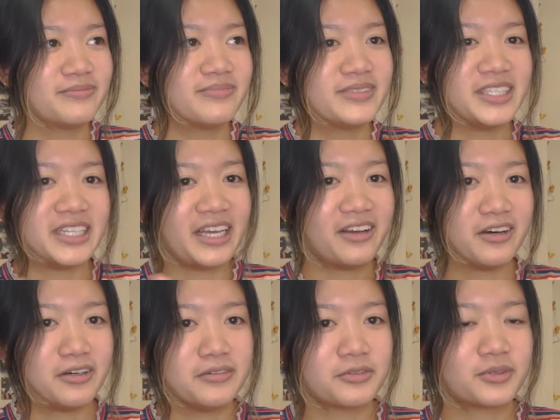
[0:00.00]
the day
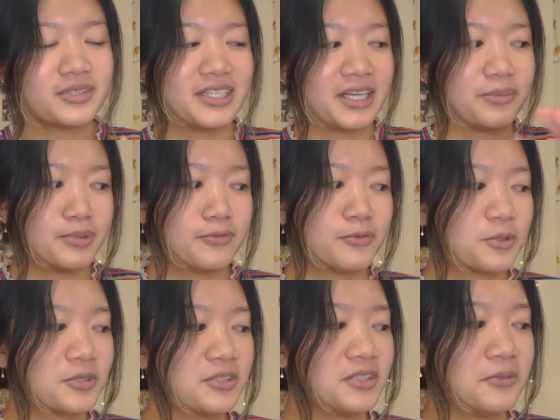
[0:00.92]
of or the night
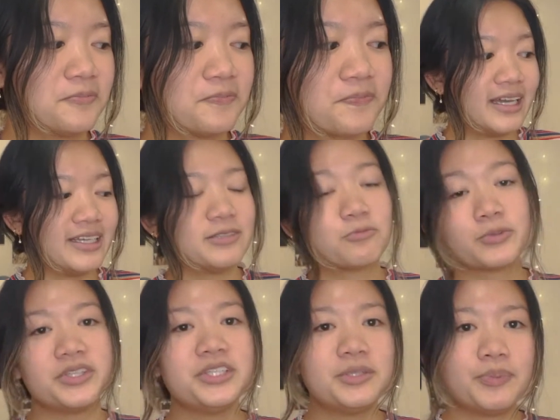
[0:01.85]
before so it
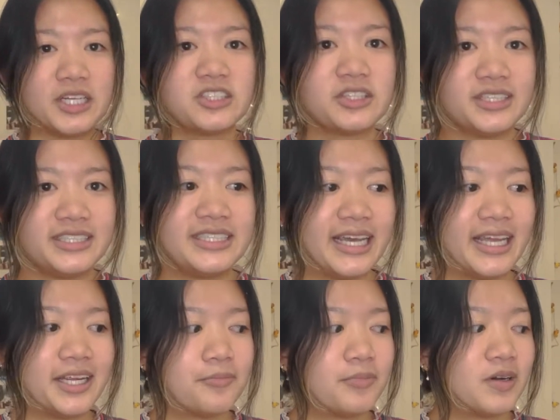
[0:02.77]
really depends on the
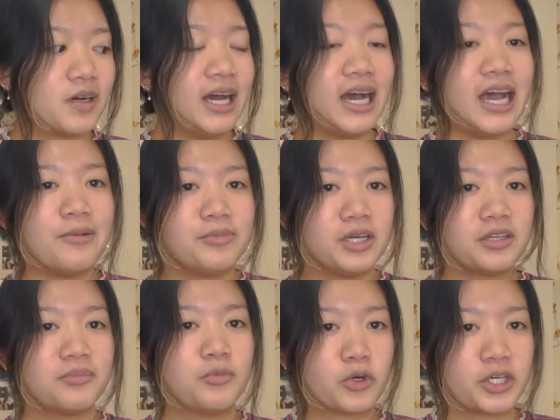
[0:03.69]
day but i'm not a
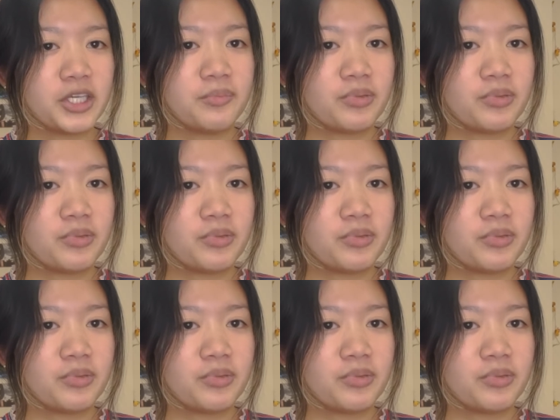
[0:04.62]
morning